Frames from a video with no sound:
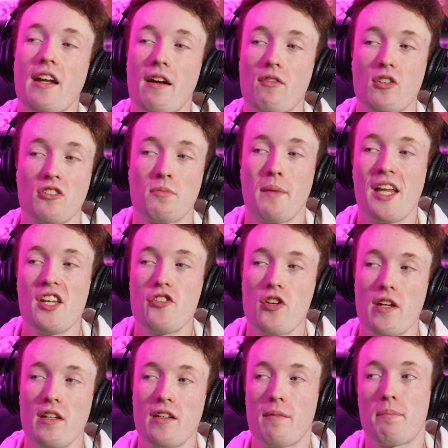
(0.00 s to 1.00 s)
never is
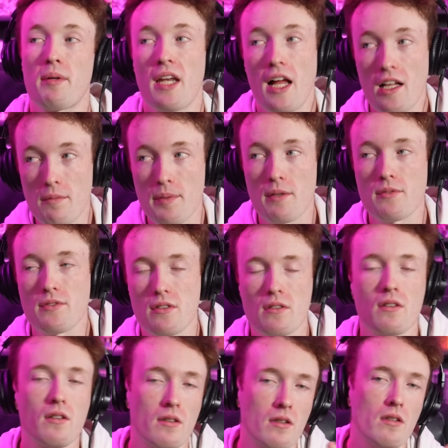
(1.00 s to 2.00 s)
mentioned and Penelope was.
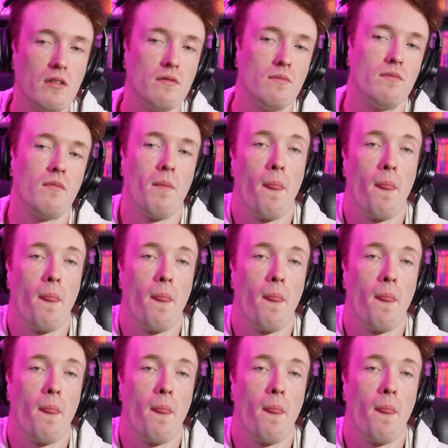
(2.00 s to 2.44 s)
Uh. Are